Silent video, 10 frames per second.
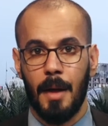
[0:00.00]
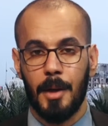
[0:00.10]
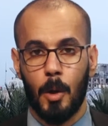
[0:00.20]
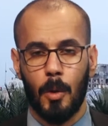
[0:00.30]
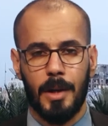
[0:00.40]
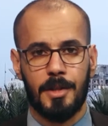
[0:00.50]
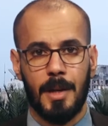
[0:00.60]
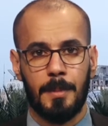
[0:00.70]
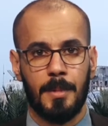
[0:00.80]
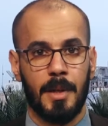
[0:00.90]
The court
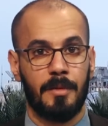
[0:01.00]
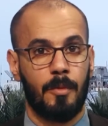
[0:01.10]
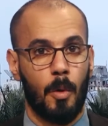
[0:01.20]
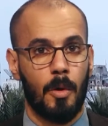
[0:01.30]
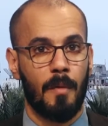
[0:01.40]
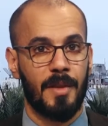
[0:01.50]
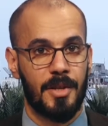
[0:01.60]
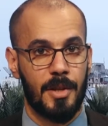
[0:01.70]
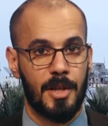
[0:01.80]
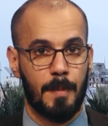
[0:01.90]
accepted four of the
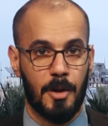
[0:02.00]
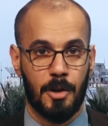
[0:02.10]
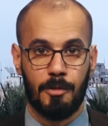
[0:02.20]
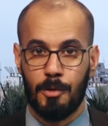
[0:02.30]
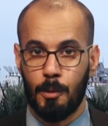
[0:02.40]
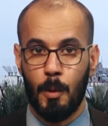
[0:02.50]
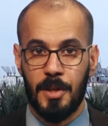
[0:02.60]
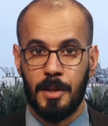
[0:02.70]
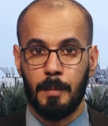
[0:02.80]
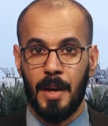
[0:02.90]
six measures
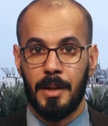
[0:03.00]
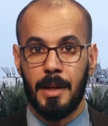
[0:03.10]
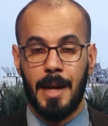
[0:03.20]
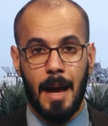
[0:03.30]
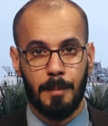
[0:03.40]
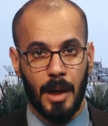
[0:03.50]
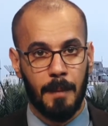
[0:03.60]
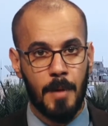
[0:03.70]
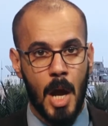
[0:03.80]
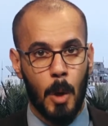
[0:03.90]
requested by the
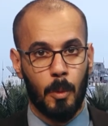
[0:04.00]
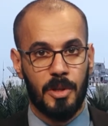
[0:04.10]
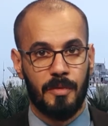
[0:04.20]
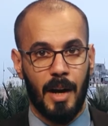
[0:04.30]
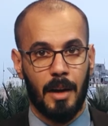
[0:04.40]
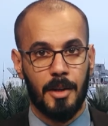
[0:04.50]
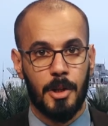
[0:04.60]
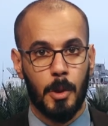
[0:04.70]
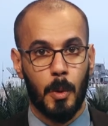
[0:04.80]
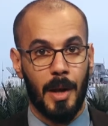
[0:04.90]
Gambia, which filed a
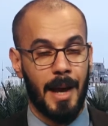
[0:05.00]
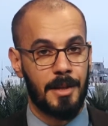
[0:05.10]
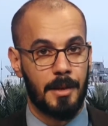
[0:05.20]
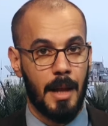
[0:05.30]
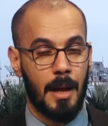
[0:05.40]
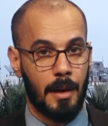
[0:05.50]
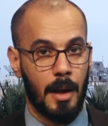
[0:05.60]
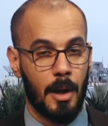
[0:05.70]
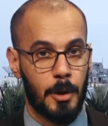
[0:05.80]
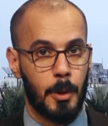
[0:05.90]
suit last
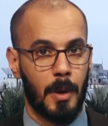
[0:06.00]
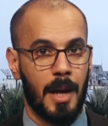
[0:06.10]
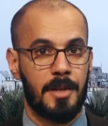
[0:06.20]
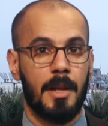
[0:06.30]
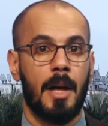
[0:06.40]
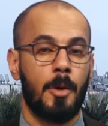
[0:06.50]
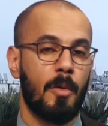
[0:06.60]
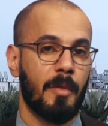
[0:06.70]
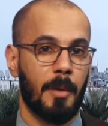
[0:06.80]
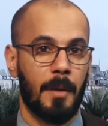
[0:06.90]

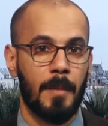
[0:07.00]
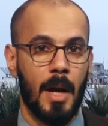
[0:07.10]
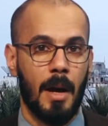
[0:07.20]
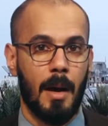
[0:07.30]
November.